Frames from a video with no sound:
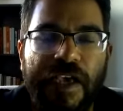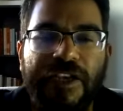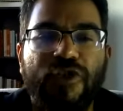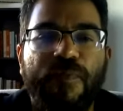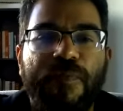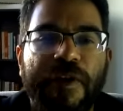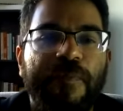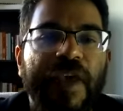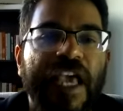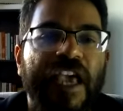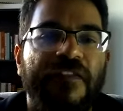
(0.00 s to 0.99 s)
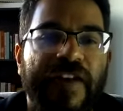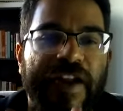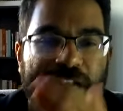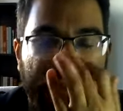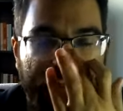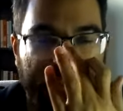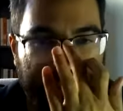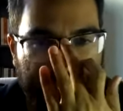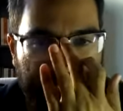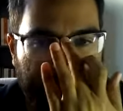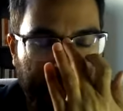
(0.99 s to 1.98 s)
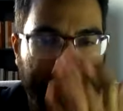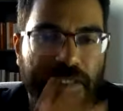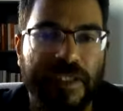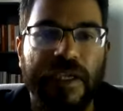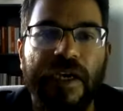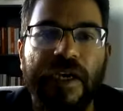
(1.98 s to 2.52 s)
is to prepare financial statements.